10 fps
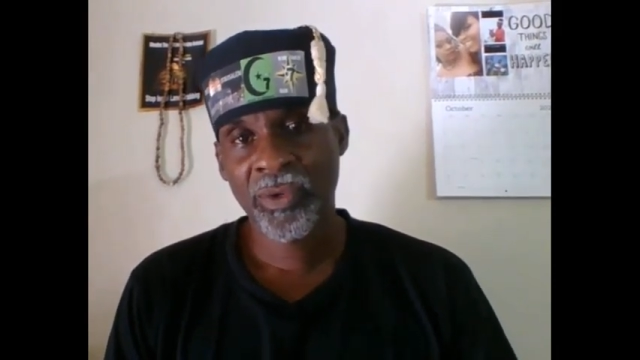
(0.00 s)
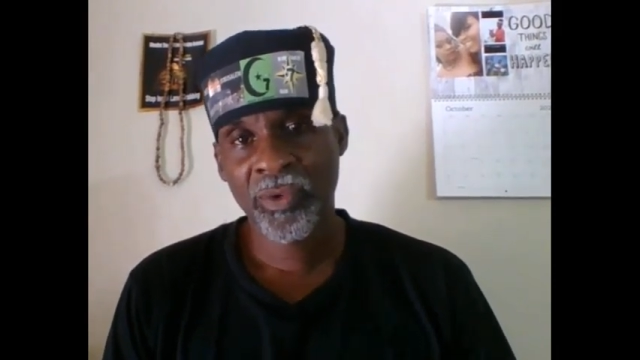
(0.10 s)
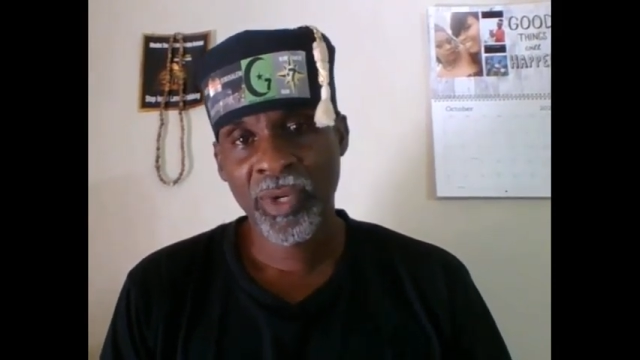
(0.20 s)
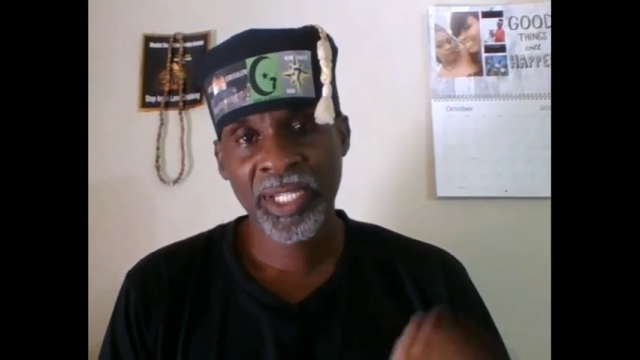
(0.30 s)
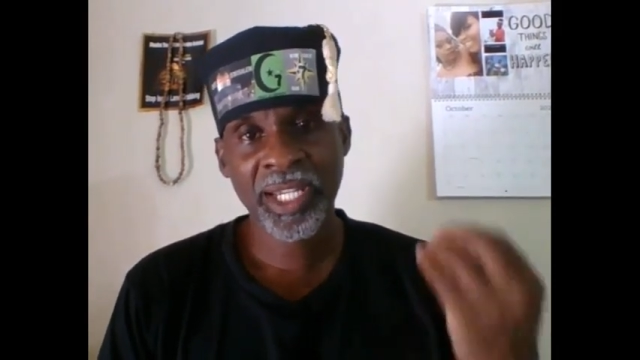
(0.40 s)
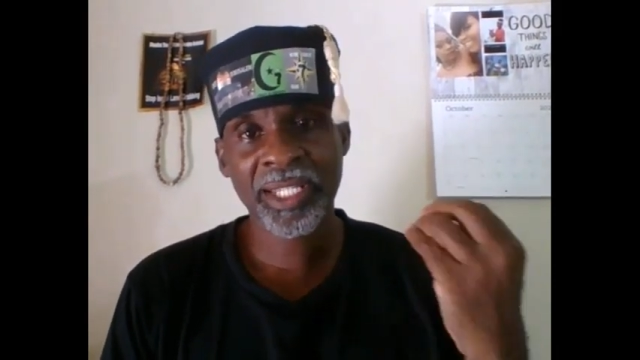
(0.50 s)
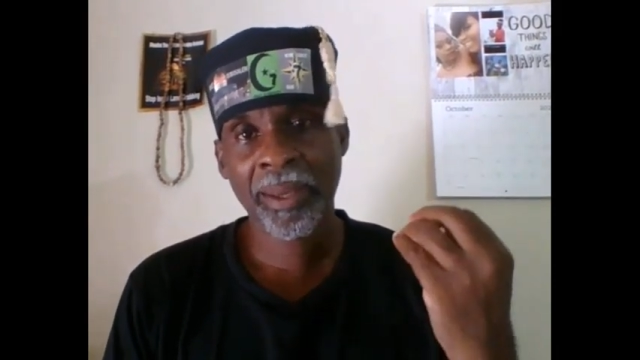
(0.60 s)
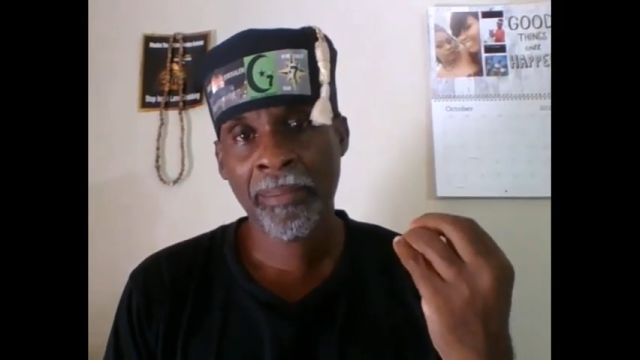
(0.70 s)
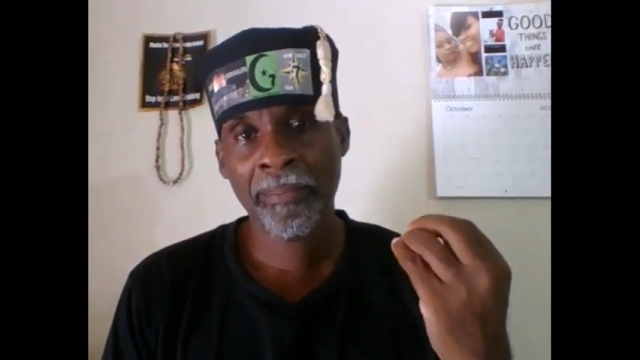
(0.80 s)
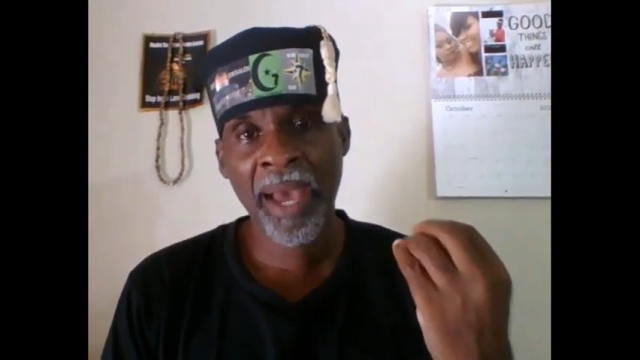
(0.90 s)
which
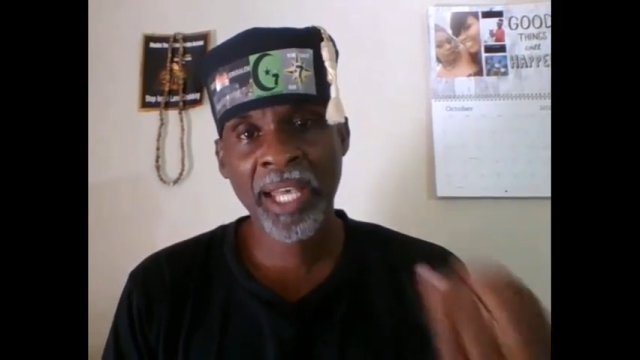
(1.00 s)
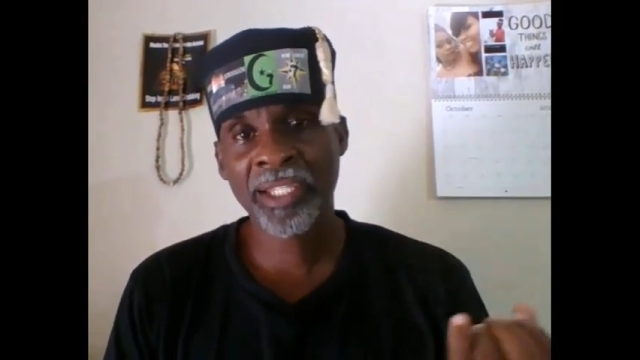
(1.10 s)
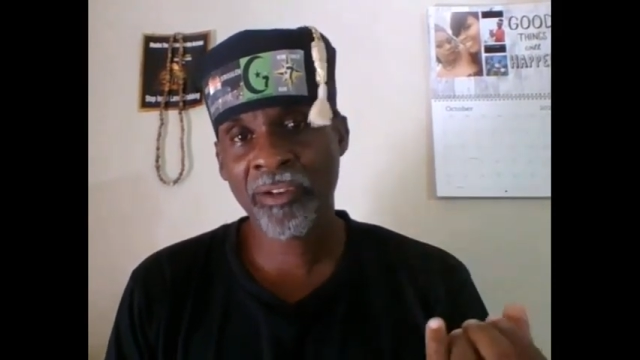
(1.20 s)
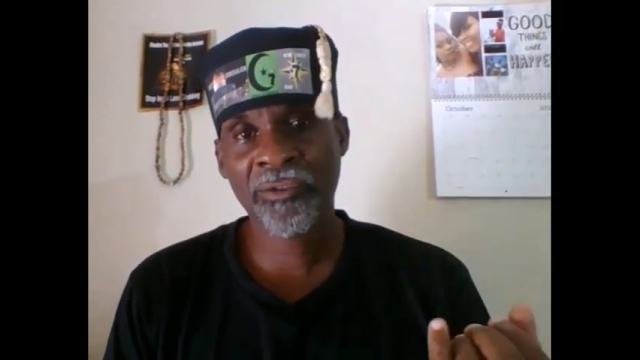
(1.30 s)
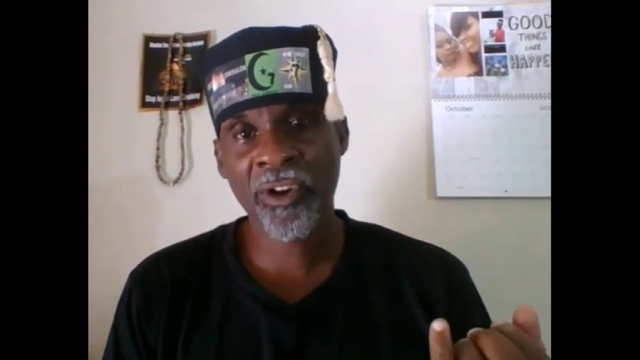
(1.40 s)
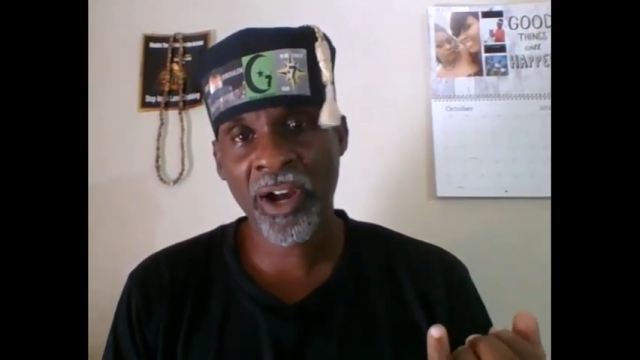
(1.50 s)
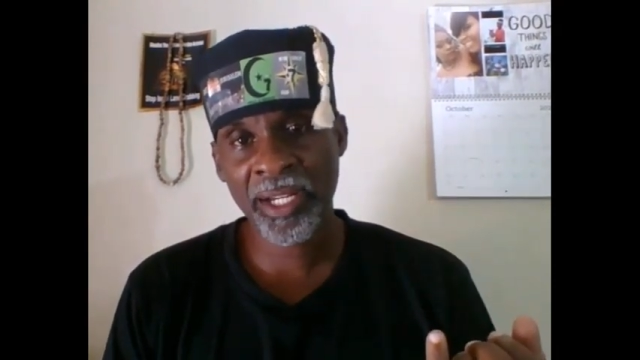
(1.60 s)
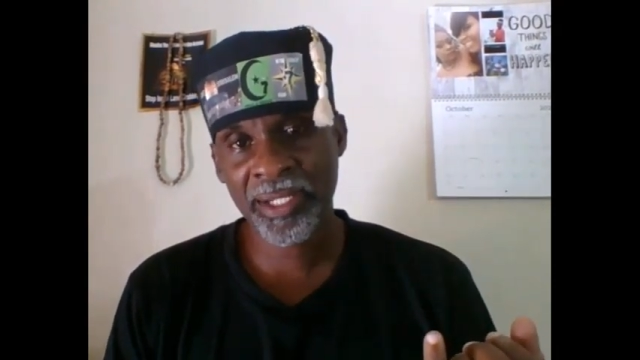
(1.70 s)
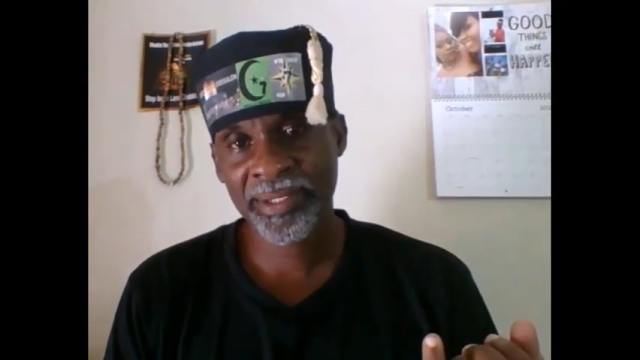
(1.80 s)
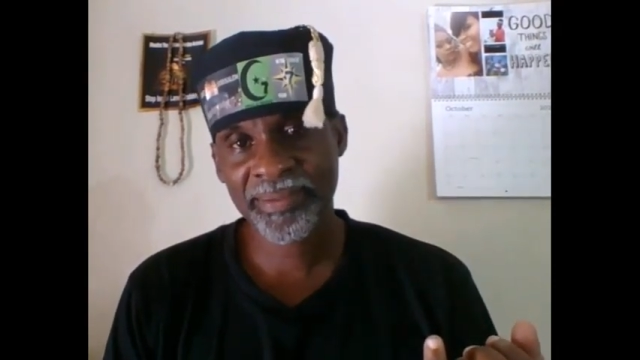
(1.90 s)
is Master Fraud